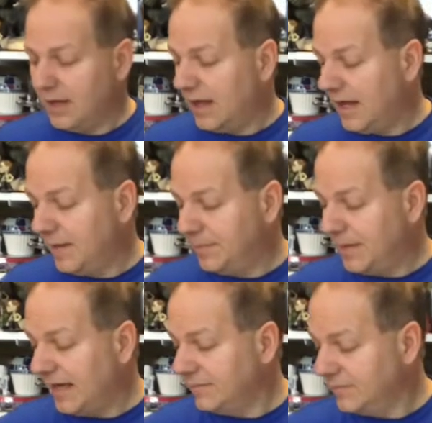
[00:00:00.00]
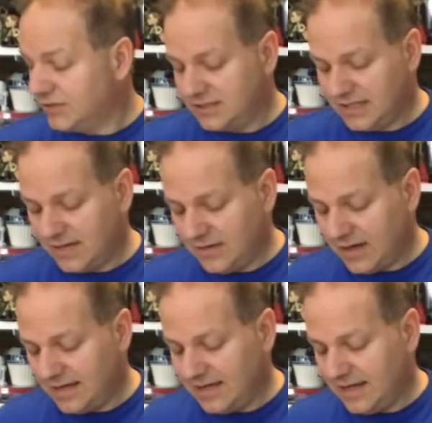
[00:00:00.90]
But just to give you an
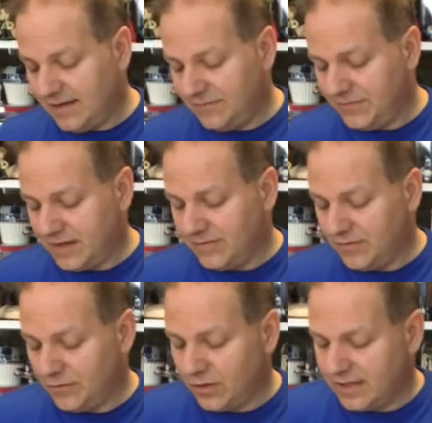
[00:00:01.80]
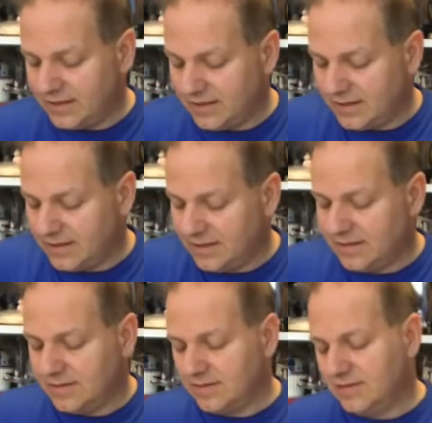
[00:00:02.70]
idea that if you're looking to
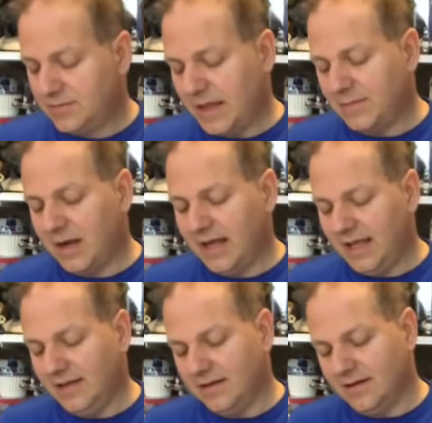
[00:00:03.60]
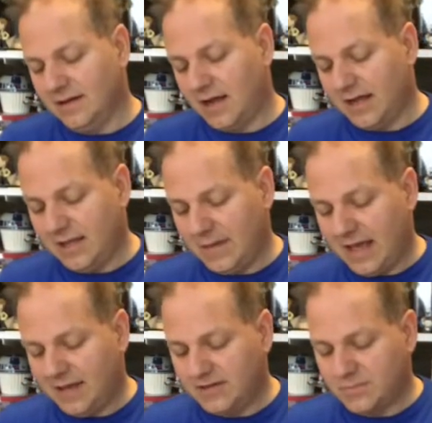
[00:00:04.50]
spend money on
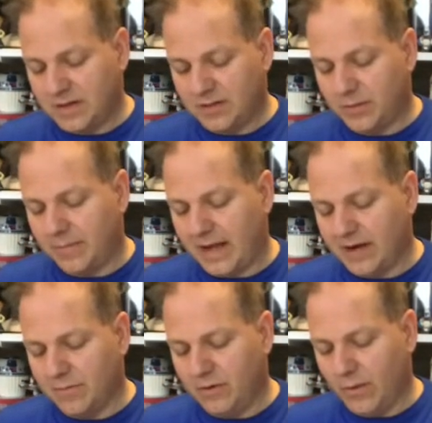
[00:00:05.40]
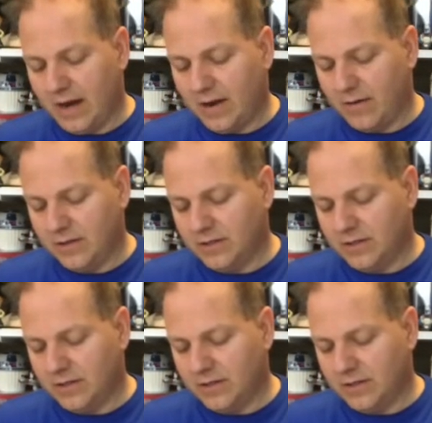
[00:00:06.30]
eBay, just make, you know, buyer beware.